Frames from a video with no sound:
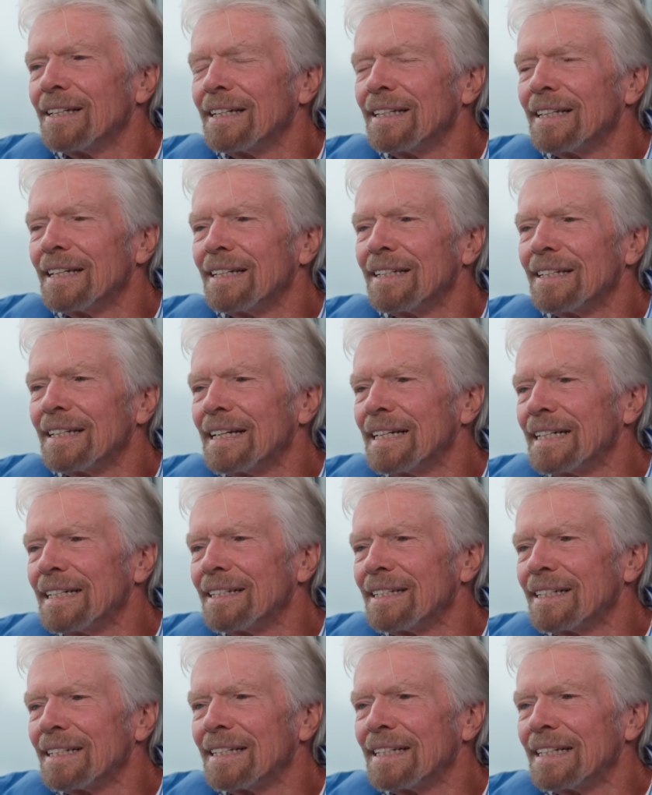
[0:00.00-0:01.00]
they, they
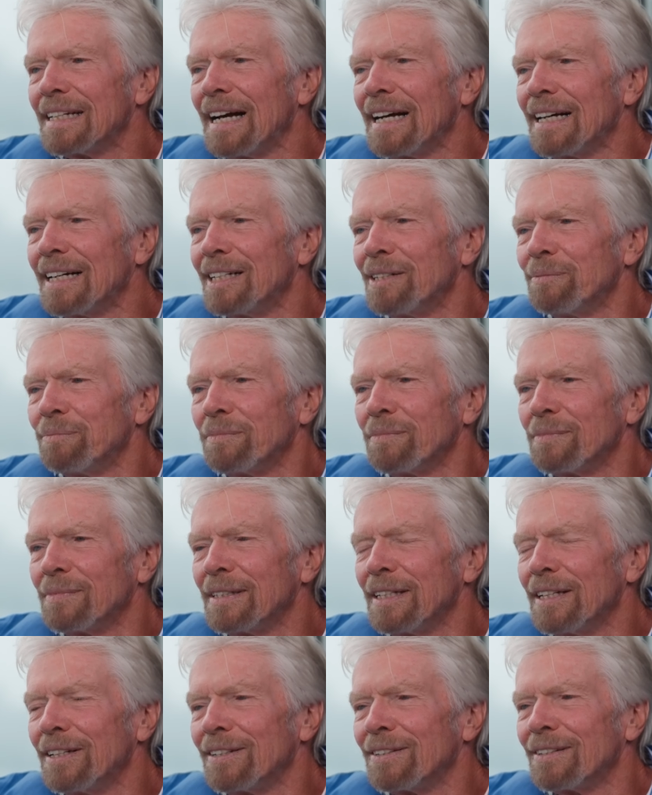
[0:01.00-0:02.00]
um,
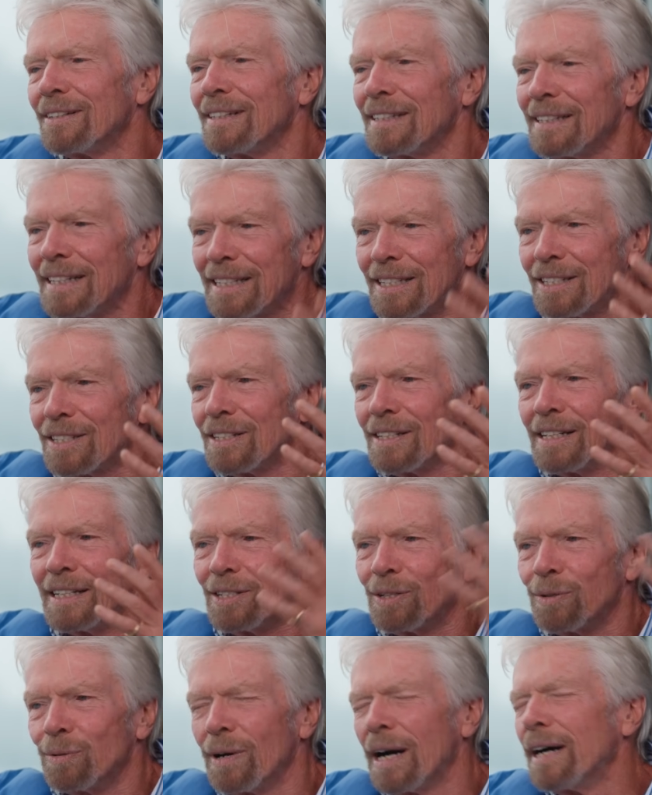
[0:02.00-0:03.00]
you know, they they
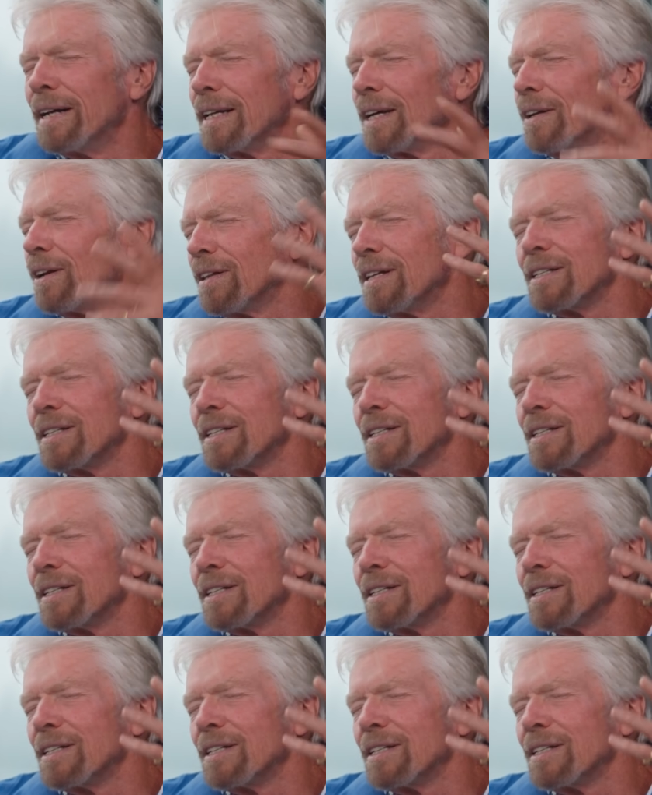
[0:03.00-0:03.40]
talk. I don't know.